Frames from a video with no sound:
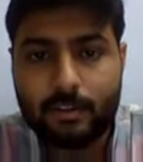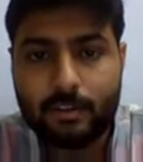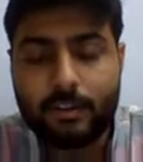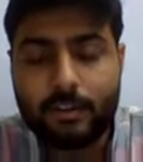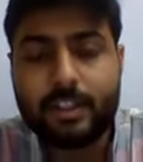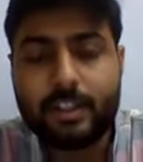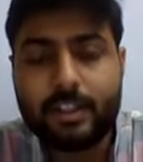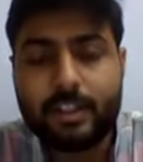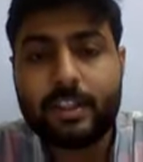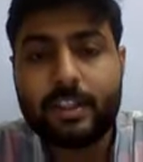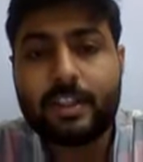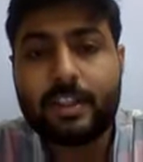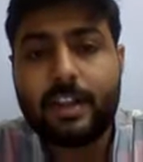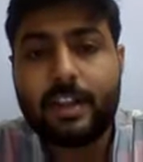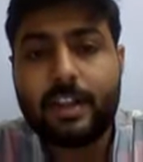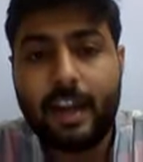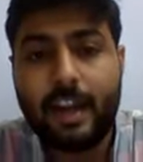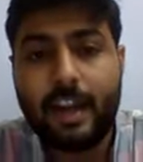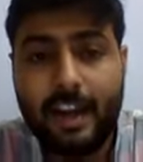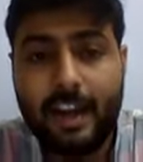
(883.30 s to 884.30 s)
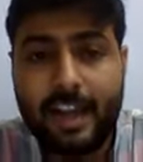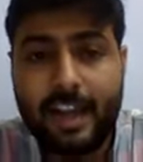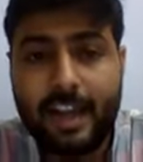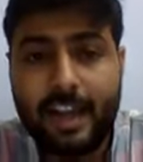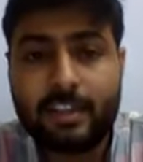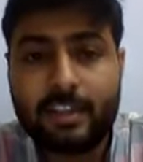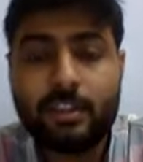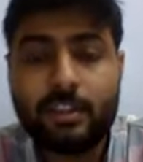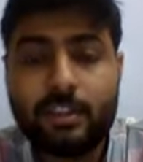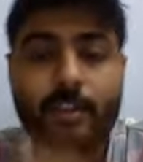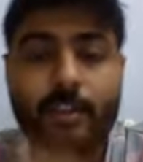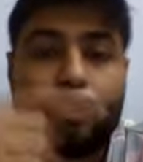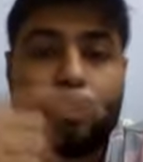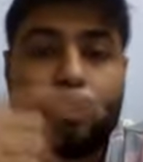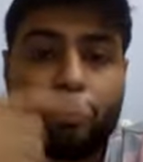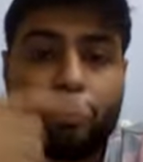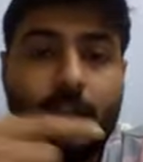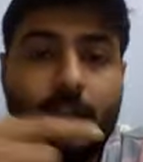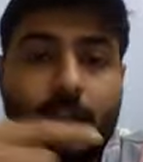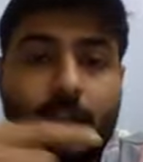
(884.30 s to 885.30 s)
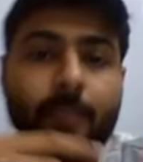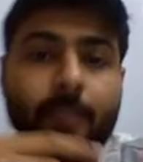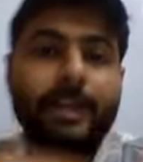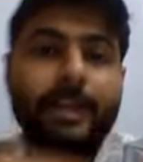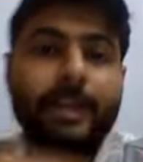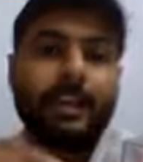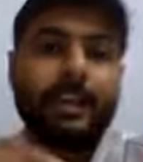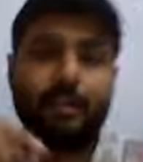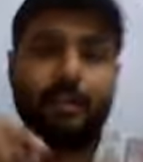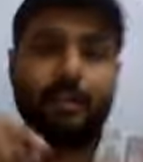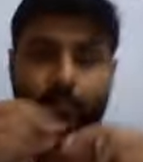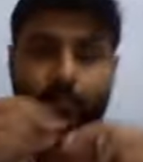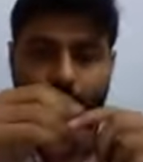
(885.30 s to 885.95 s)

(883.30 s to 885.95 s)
with length 1 meter,